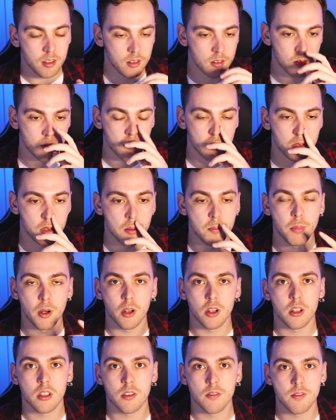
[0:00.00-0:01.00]
you know, the
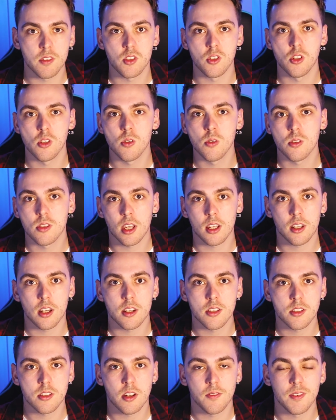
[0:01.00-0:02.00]
burning of the Jews, that
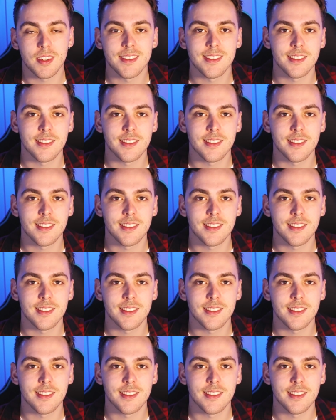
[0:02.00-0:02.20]
kind of stuff,